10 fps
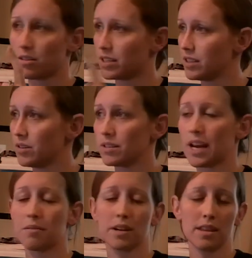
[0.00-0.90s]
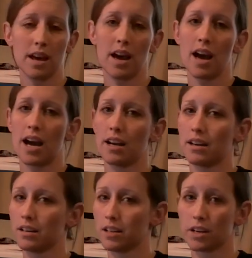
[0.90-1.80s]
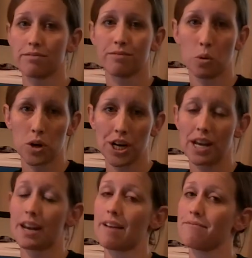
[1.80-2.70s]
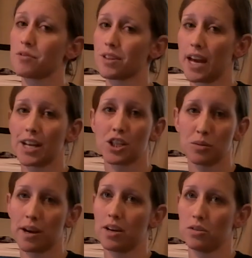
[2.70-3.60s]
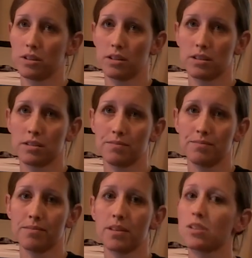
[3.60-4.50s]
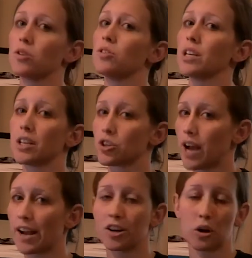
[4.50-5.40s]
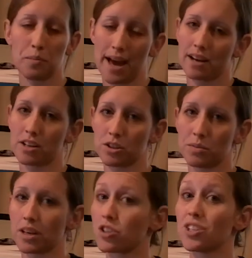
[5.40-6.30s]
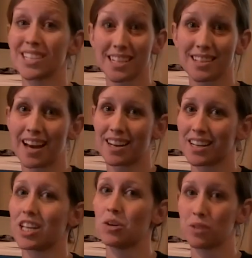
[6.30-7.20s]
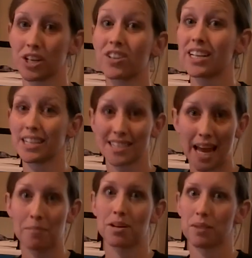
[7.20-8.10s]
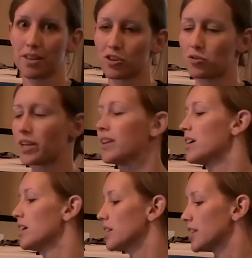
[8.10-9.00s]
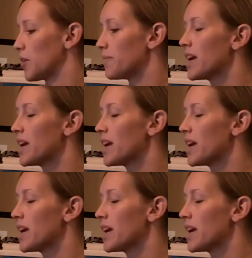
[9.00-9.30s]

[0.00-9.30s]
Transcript: as soon as I read that, I click forward and I forward that to my hostess so she can track her own package, because she's excited and you want to create excitement about the jewelry. So